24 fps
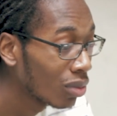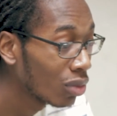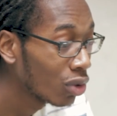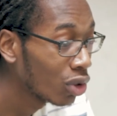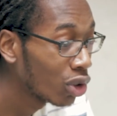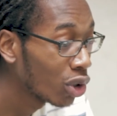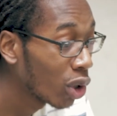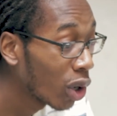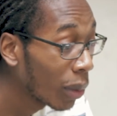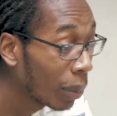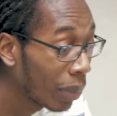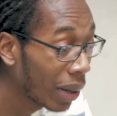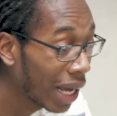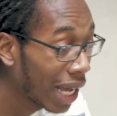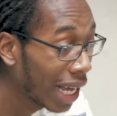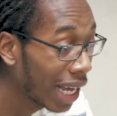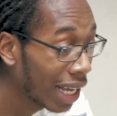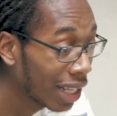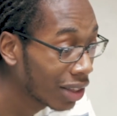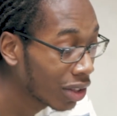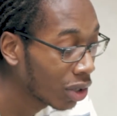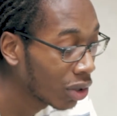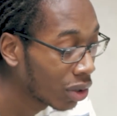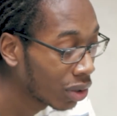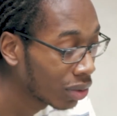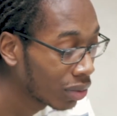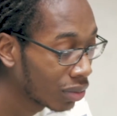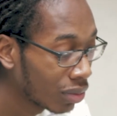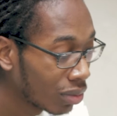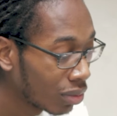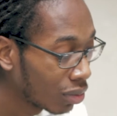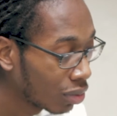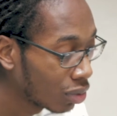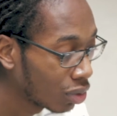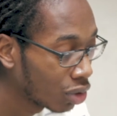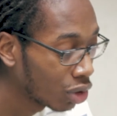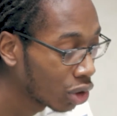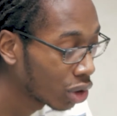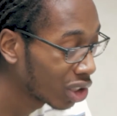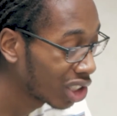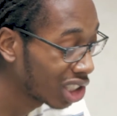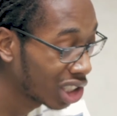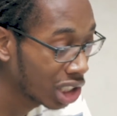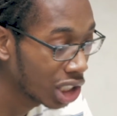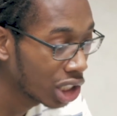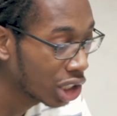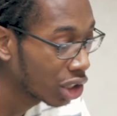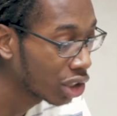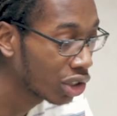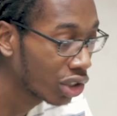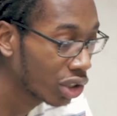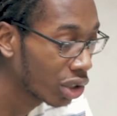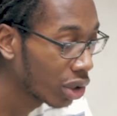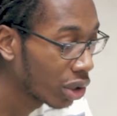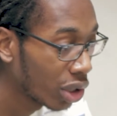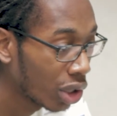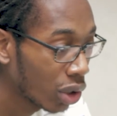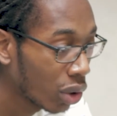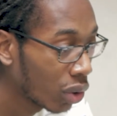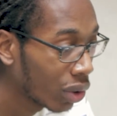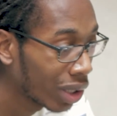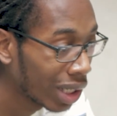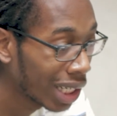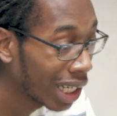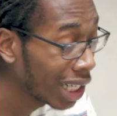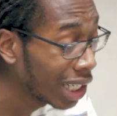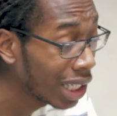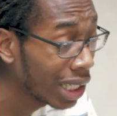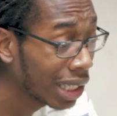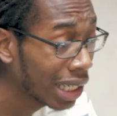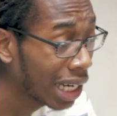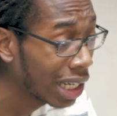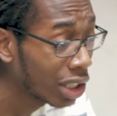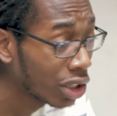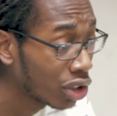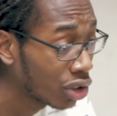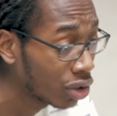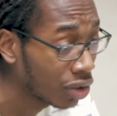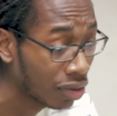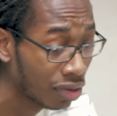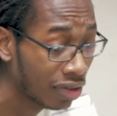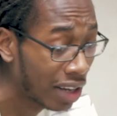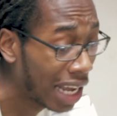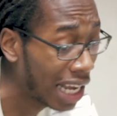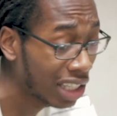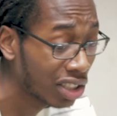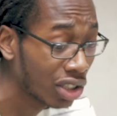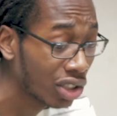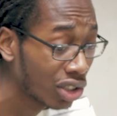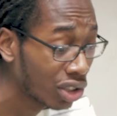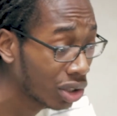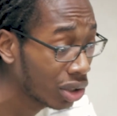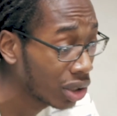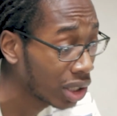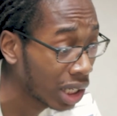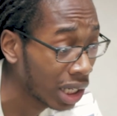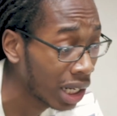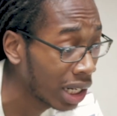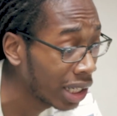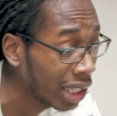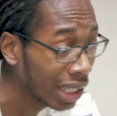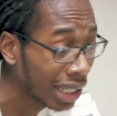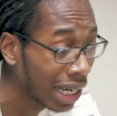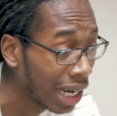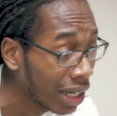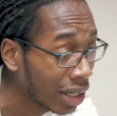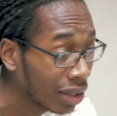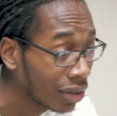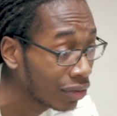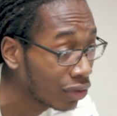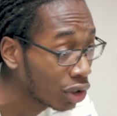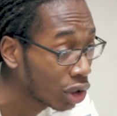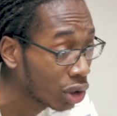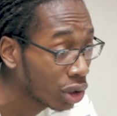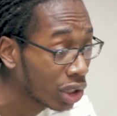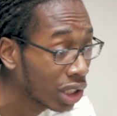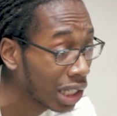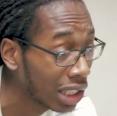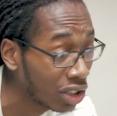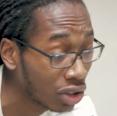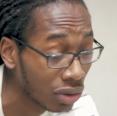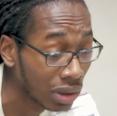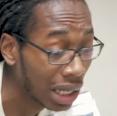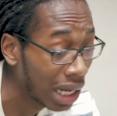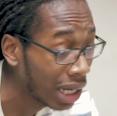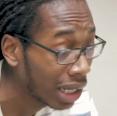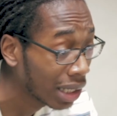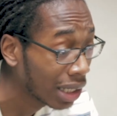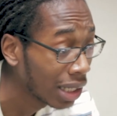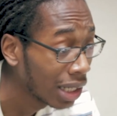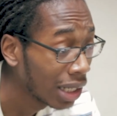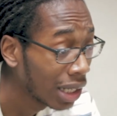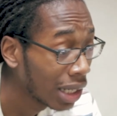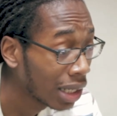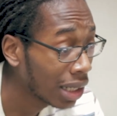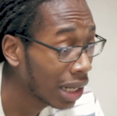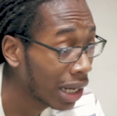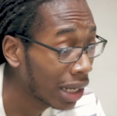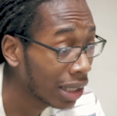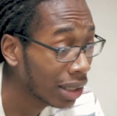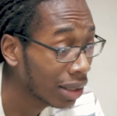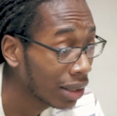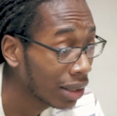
your path on your sneaker journey or any kind of your fashion journey, any kind of journey that you like. Like